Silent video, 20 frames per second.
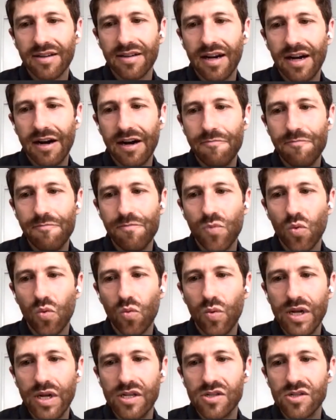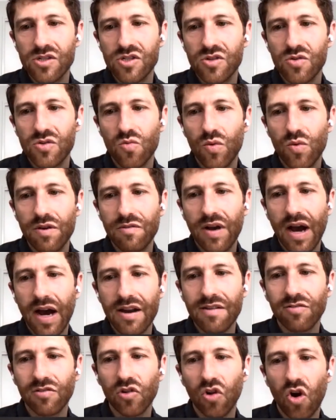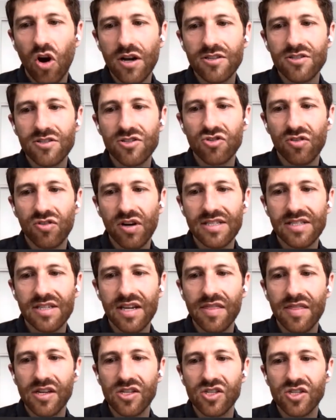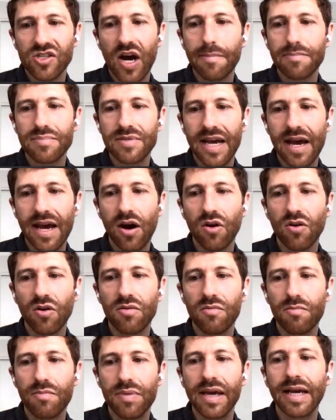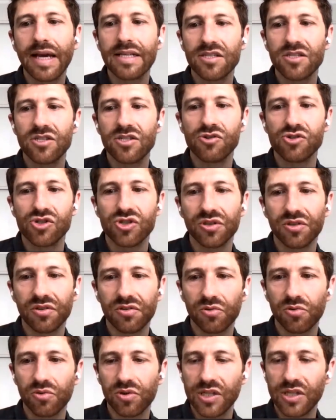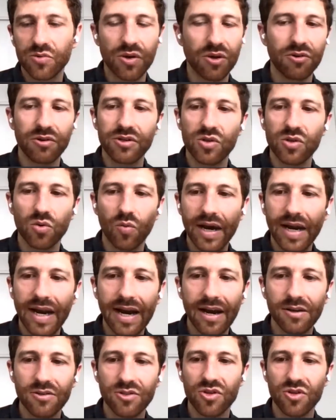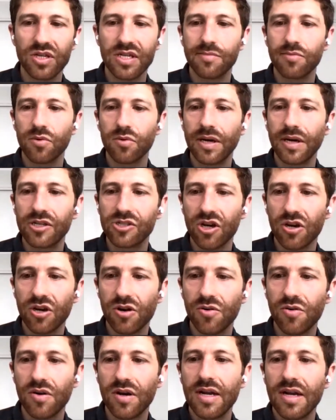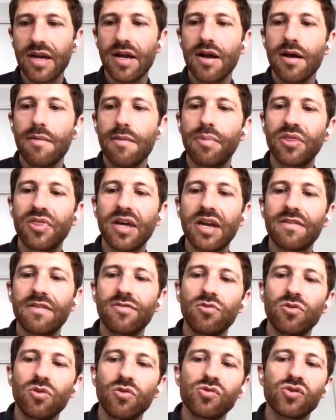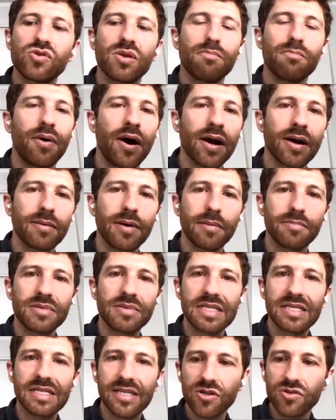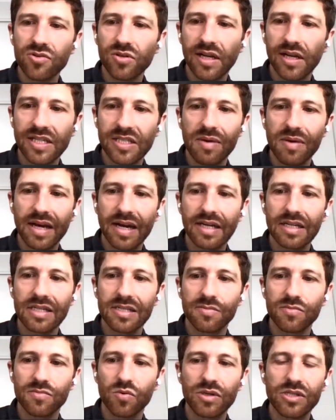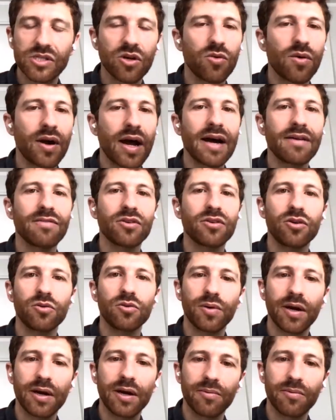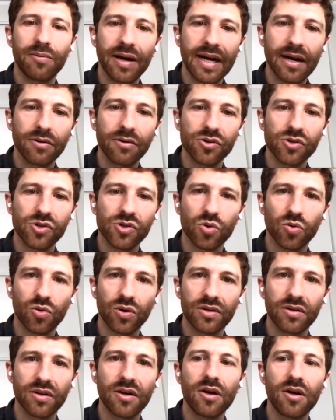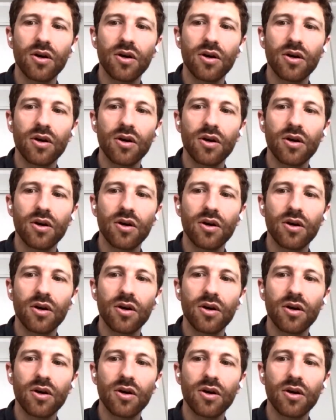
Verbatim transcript: um, we we've kind of lost trust in the top down big institutional authorities, whether it's the White House or the WHO. But then if you use the bottom up decentralized mechanisms, we don't have a good way right now to sort